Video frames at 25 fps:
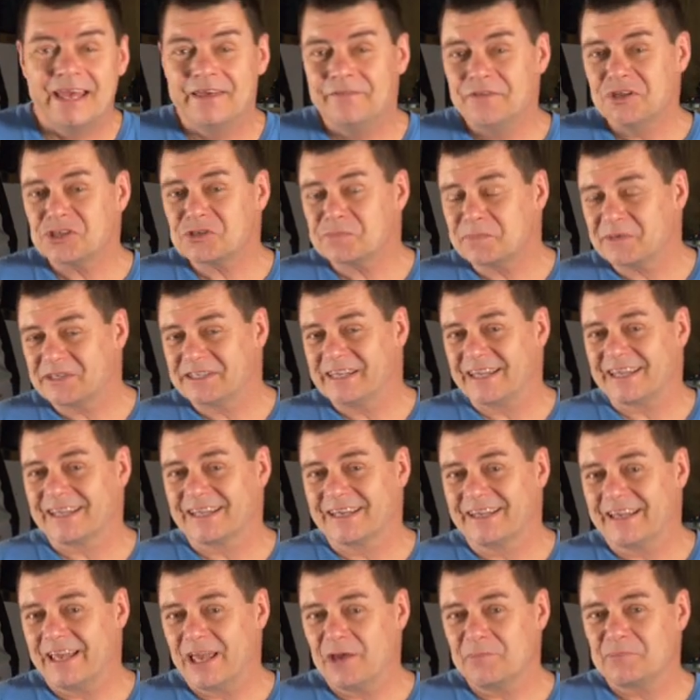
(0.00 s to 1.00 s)
In this
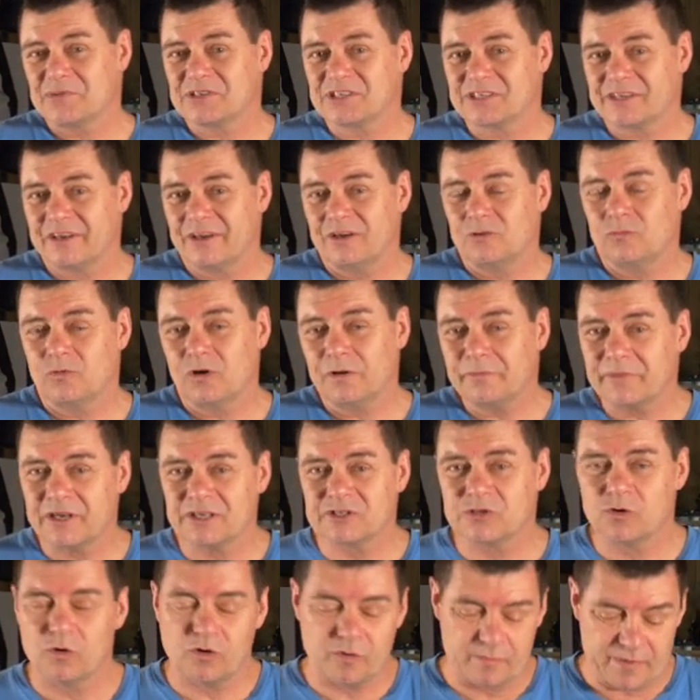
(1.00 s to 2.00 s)
particular episode, what I'm
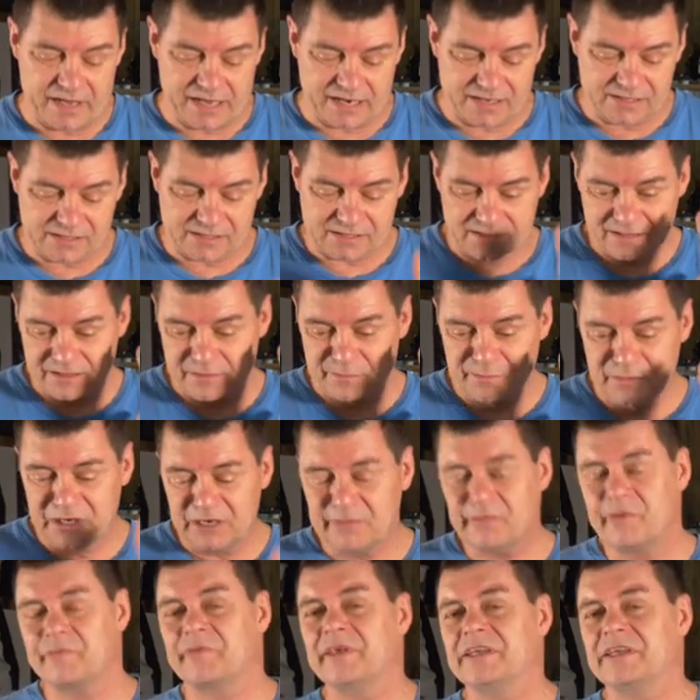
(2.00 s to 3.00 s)
going to talk about is the minimum